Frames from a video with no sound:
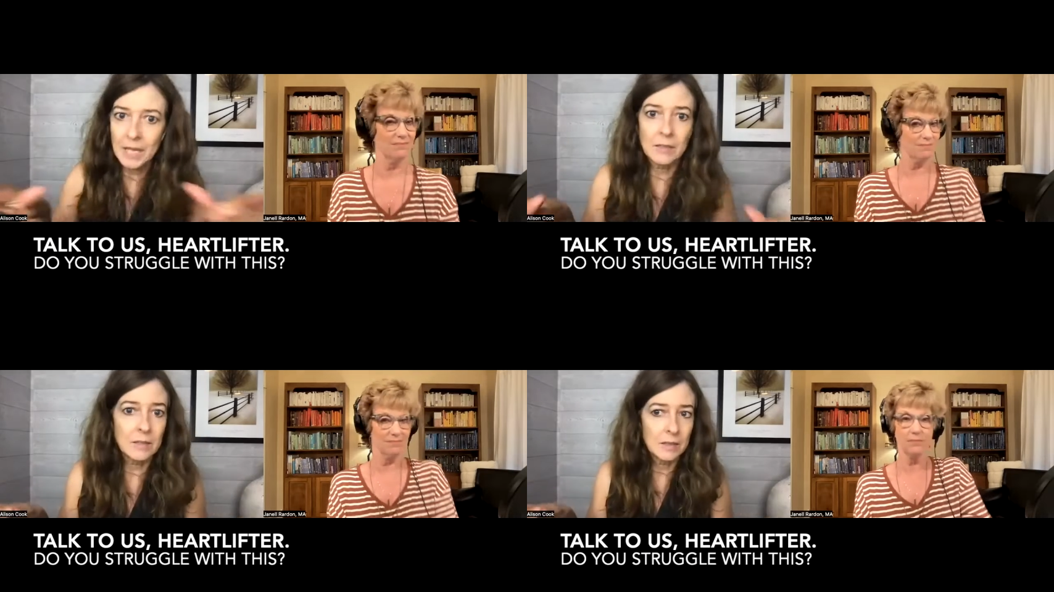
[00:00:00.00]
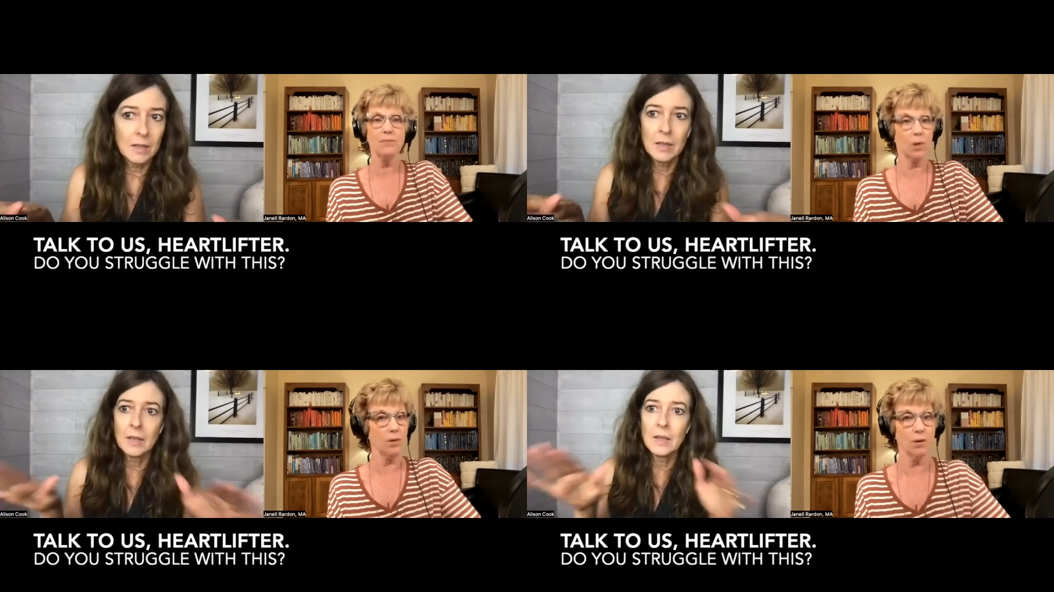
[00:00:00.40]
Speaker 1: all men.
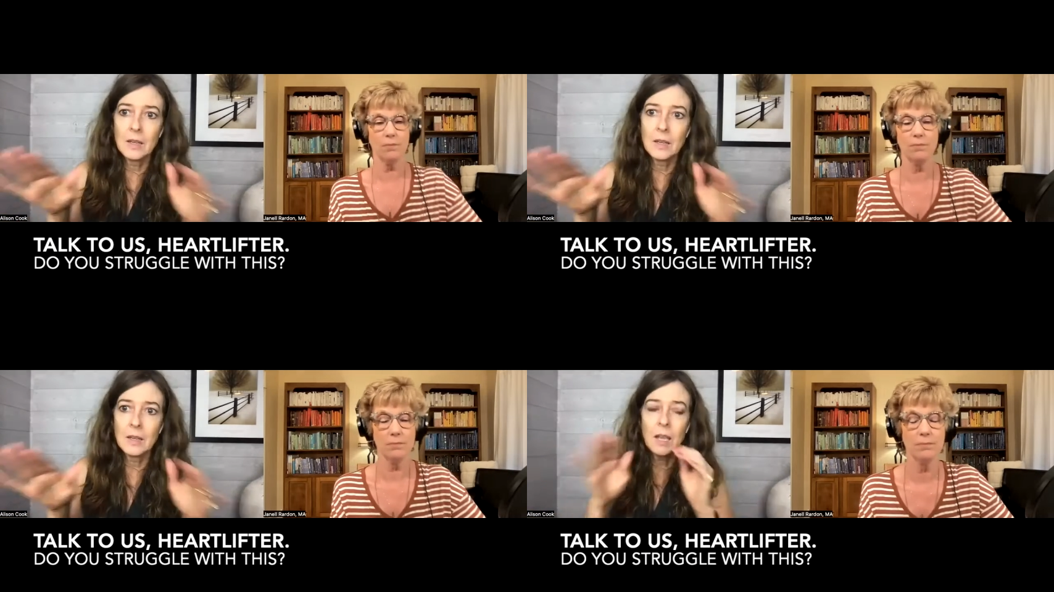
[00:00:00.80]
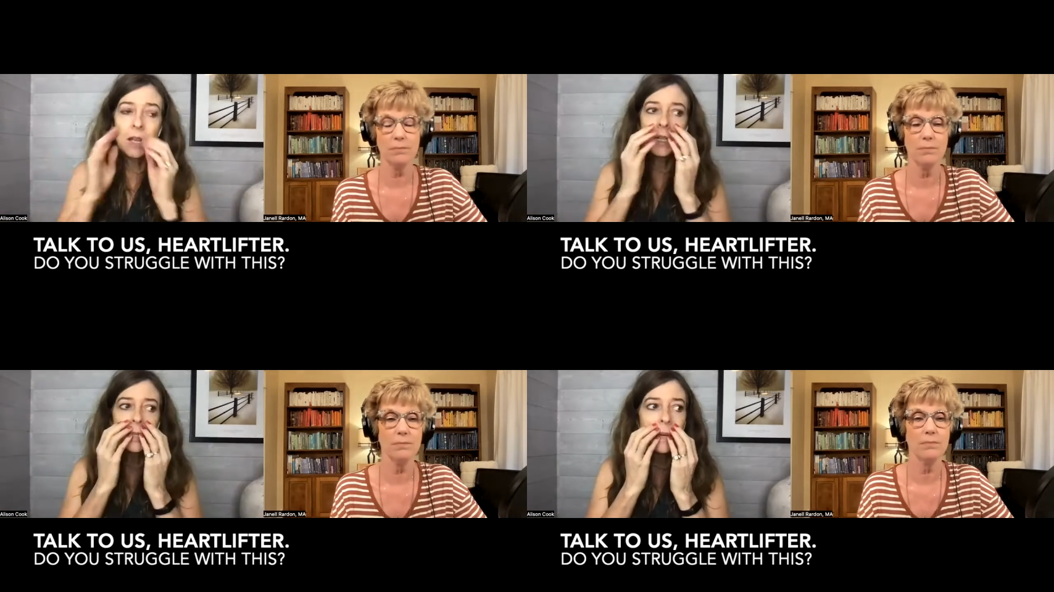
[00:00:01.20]
No, no.
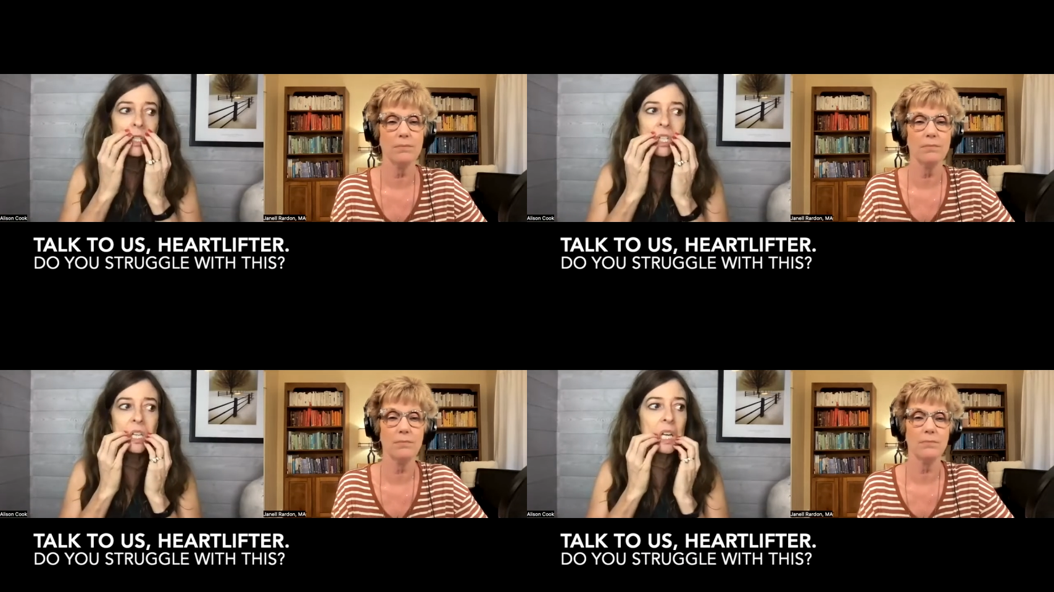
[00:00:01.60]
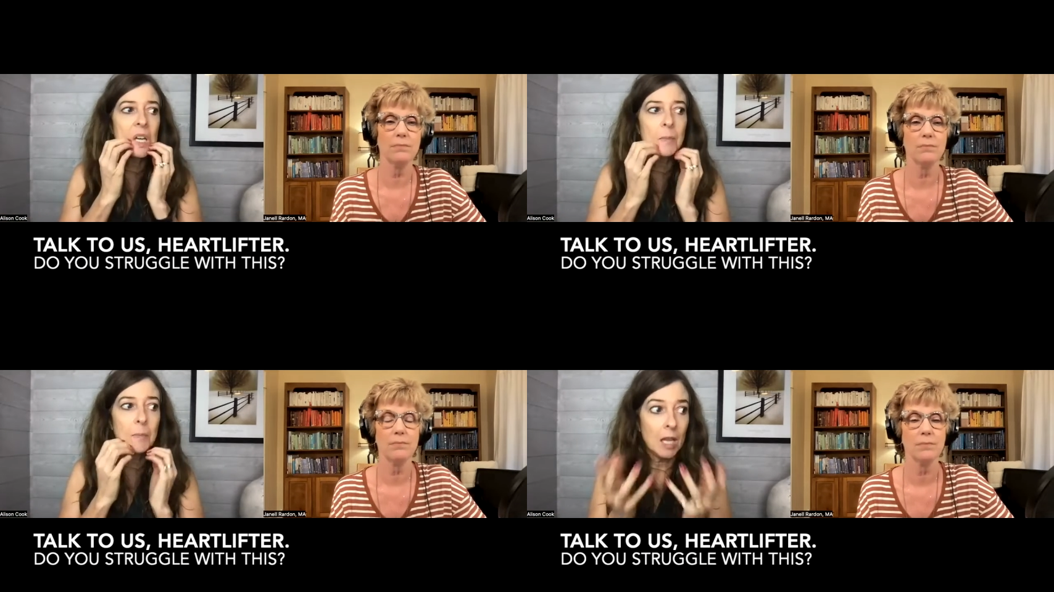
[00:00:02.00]
And especially
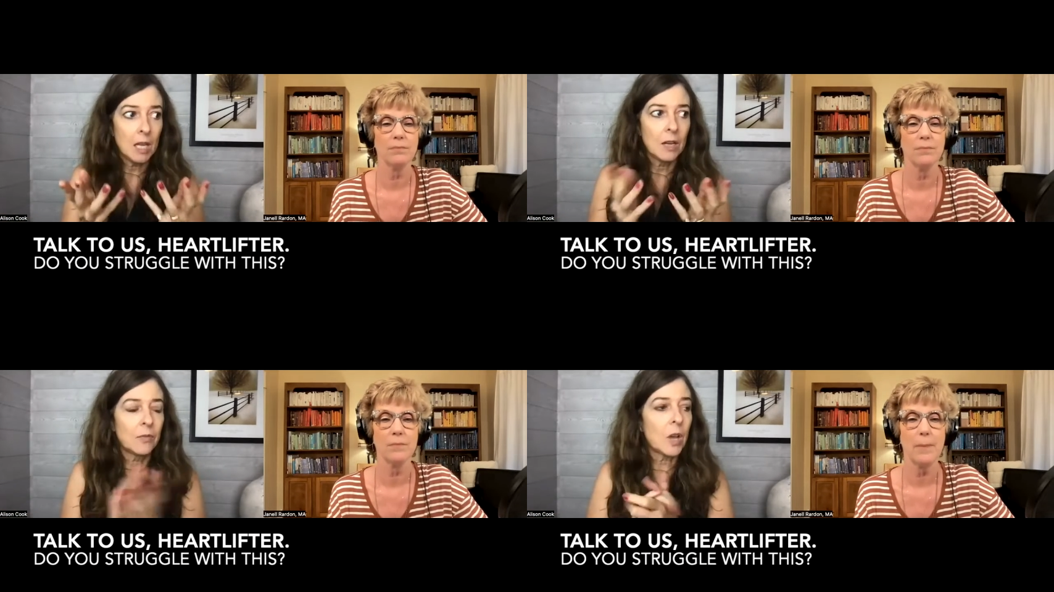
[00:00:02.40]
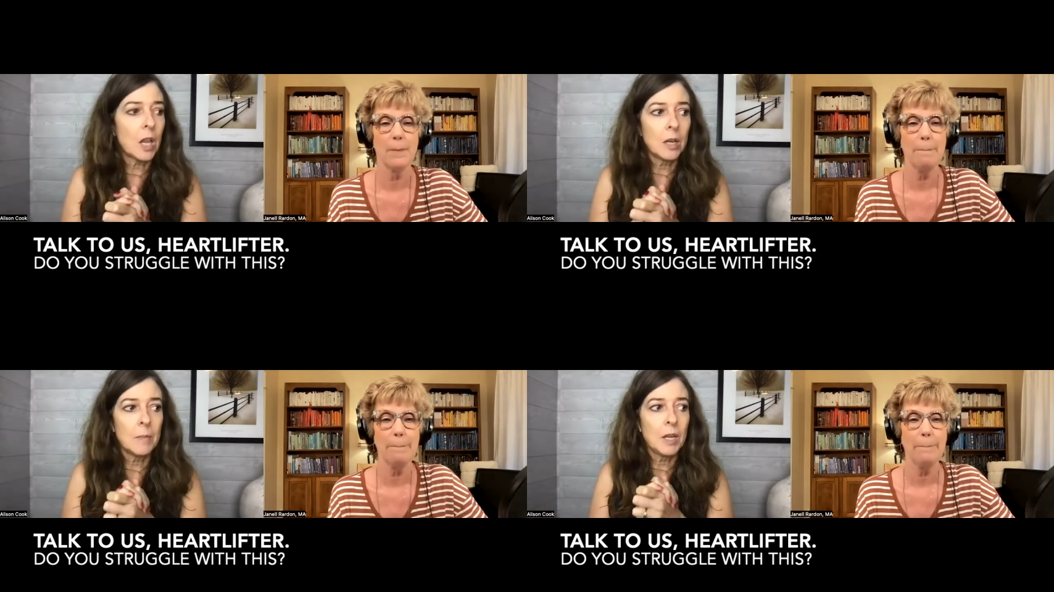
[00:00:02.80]
men of
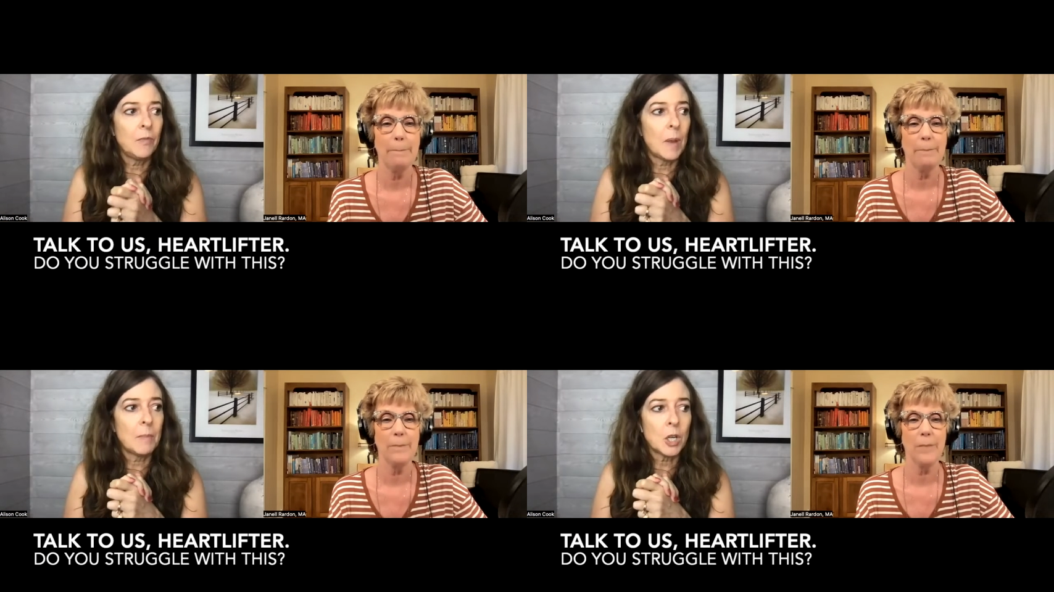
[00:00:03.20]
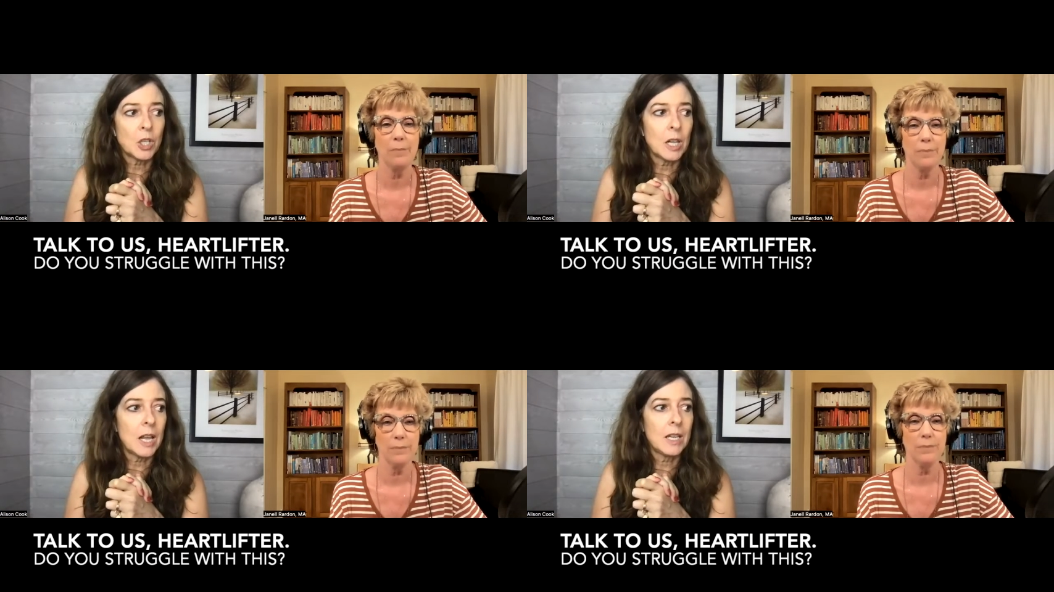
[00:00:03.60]
color, men who've been
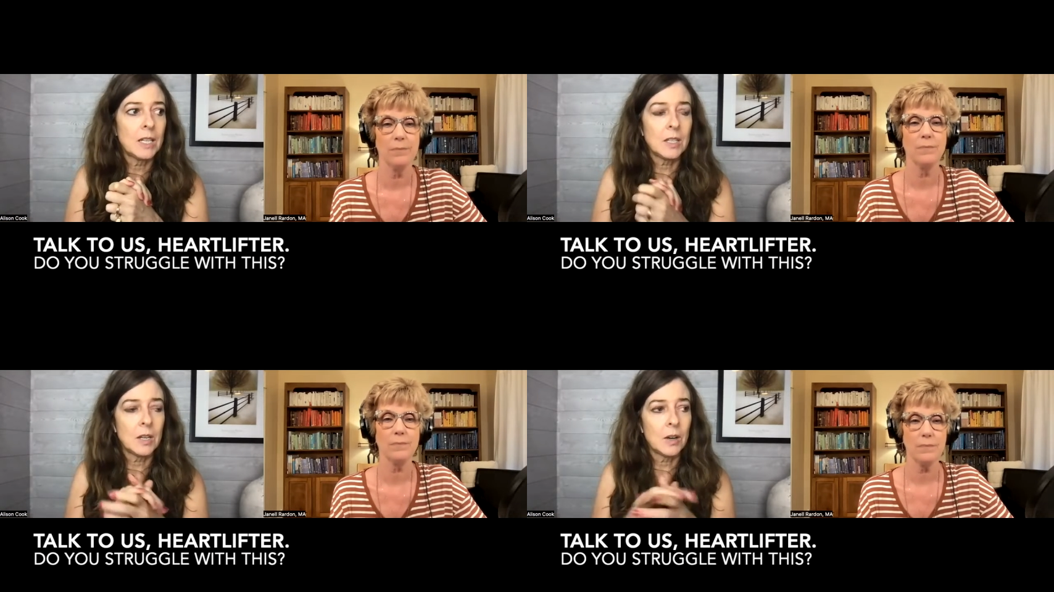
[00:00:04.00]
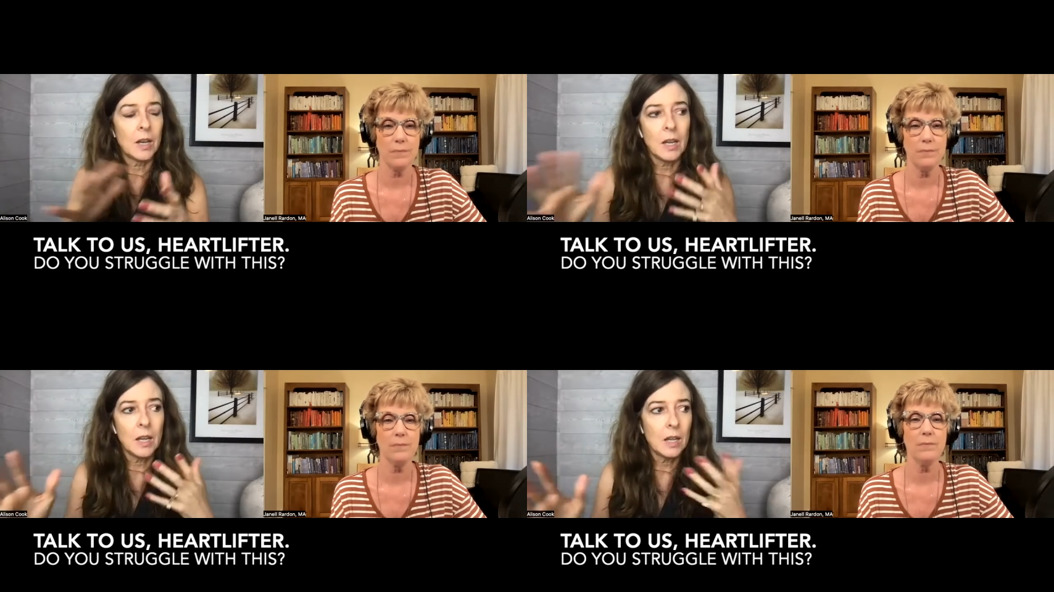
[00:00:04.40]
marginalized. You know,
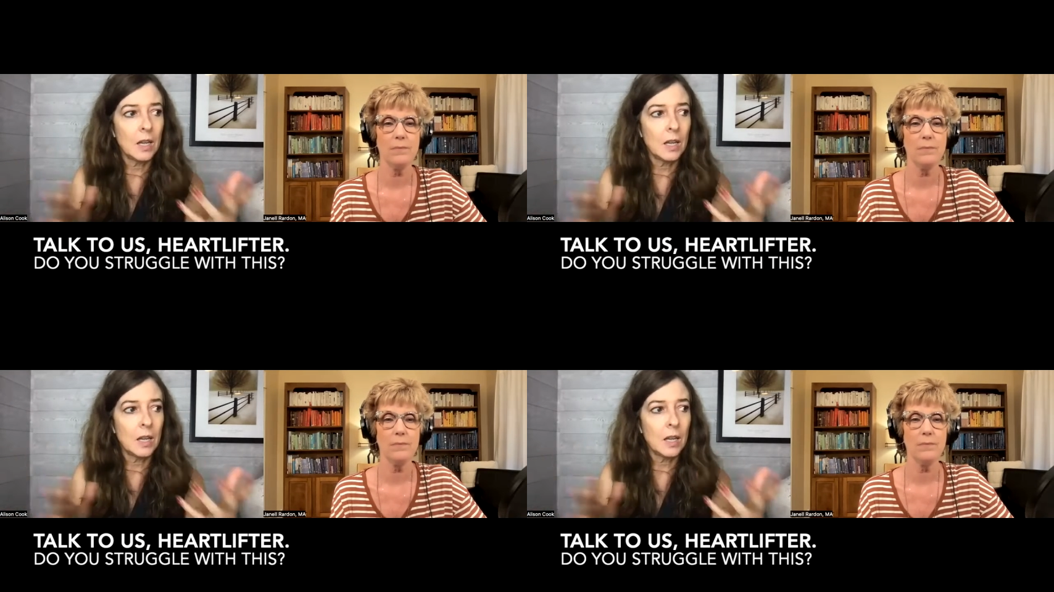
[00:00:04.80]
I